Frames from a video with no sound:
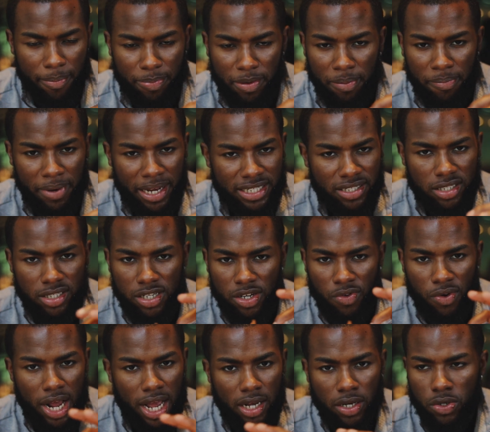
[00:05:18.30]

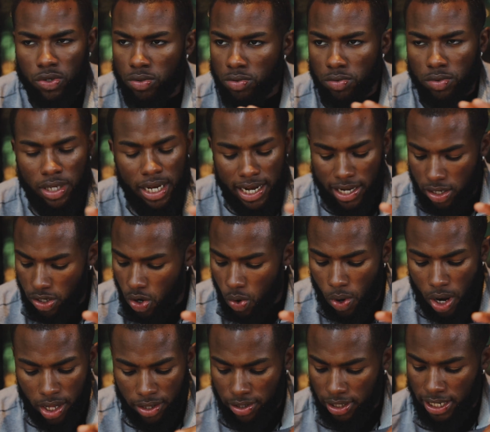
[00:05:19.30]
complements the ragu
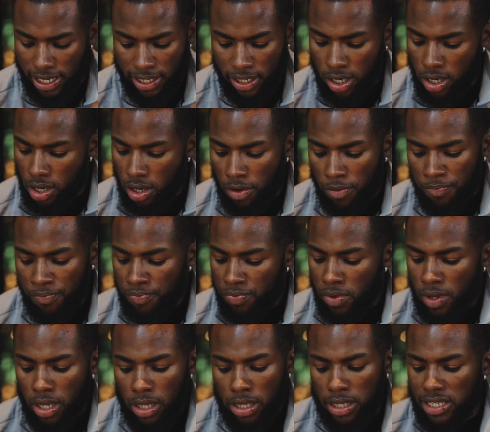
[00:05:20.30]
like no other. Like
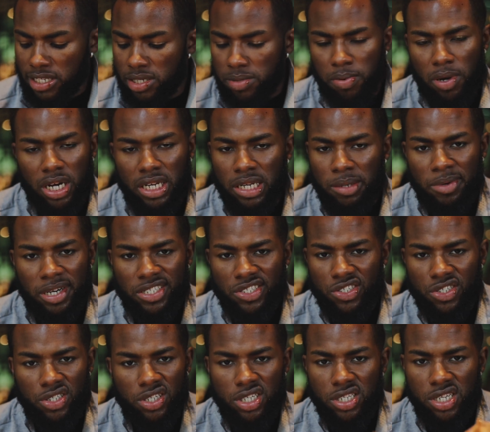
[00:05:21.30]
this honey
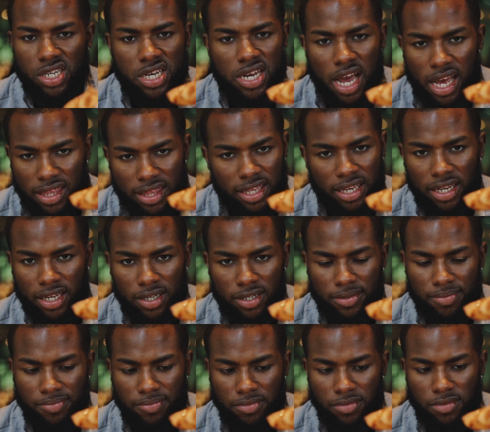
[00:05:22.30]
mustard does
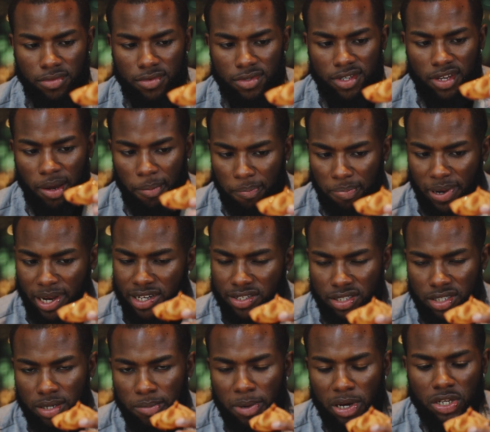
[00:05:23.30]
nothing
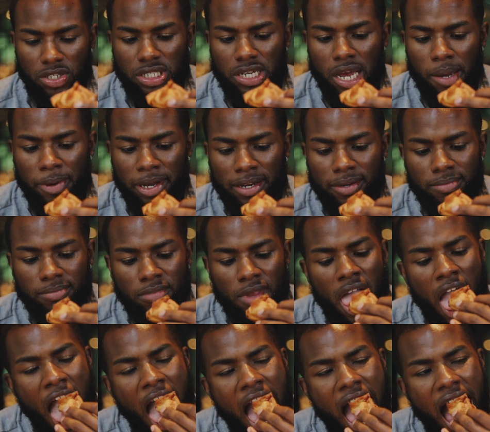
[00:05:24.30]
compared to the balsamic.
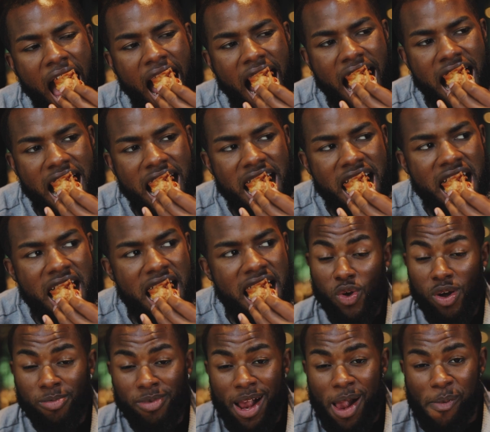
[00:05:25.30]

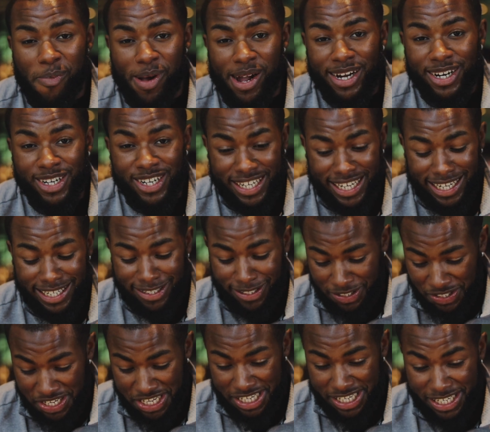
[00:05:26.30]
So if you come to Empire,
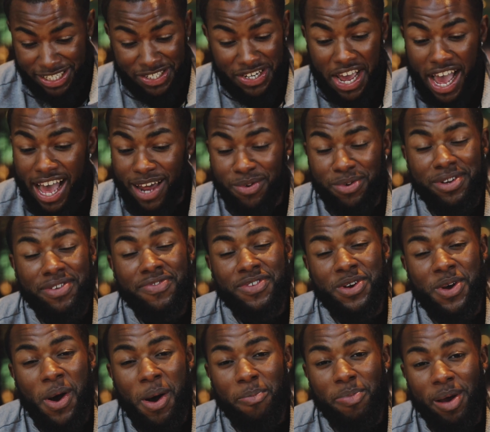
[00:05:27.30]
again, get this. I
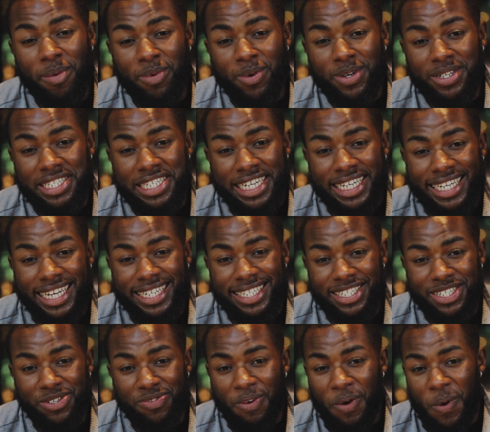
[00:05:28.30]
don't even know. I'm probably gonna say
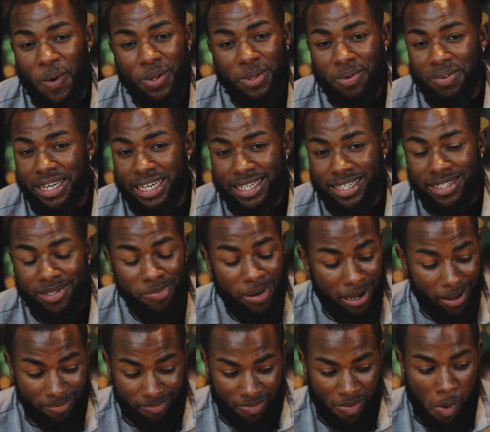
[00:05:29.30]
get this for all three of
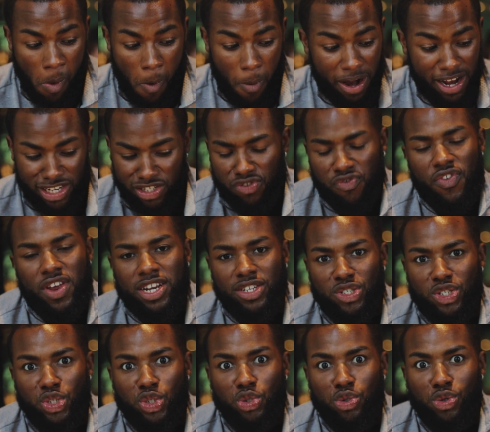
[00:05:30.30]
these, but
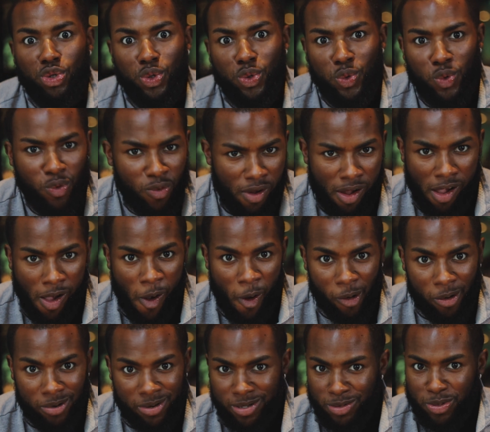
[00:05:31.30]
it's true.
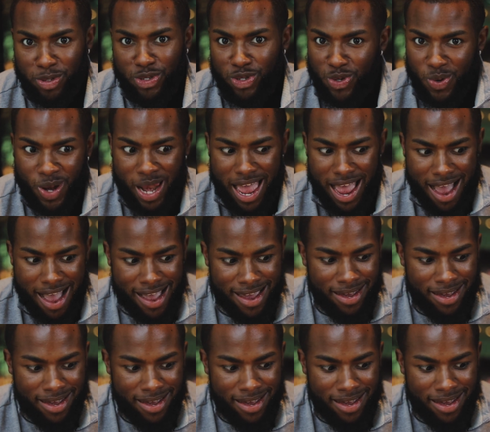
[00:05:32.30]
What am I supposed to do?